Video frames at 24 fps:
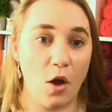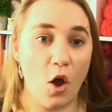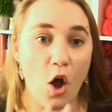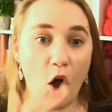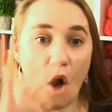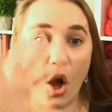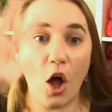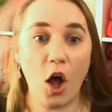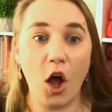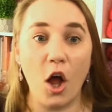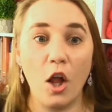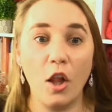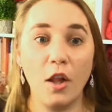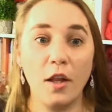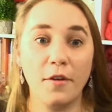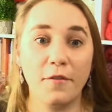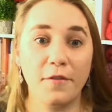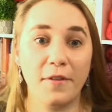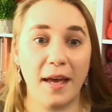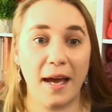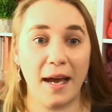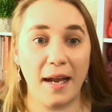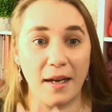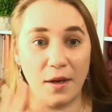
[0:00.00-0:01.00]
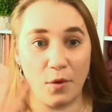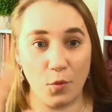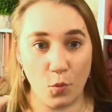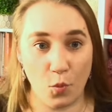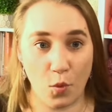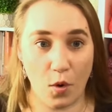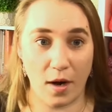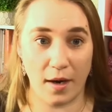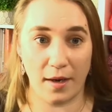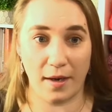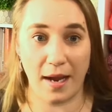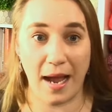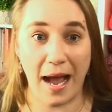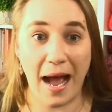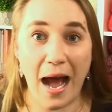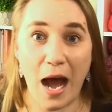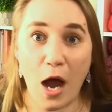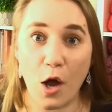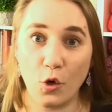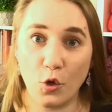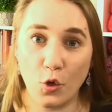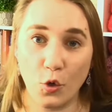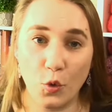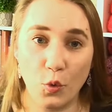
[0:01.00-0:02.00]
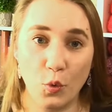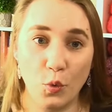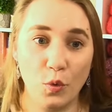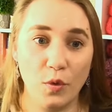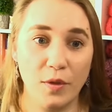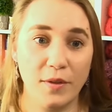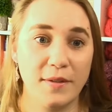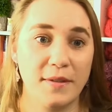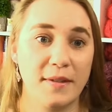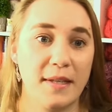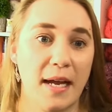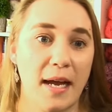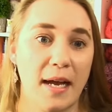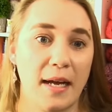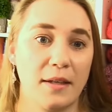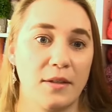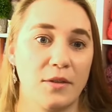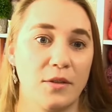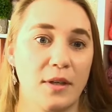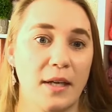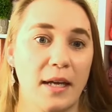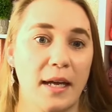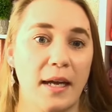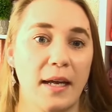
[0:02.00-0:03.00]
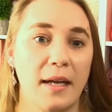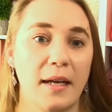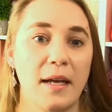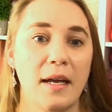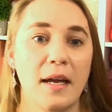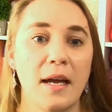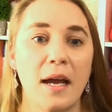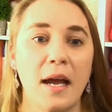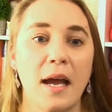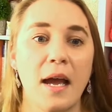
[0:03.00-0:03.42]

All of that in one. How cool is that? Okay.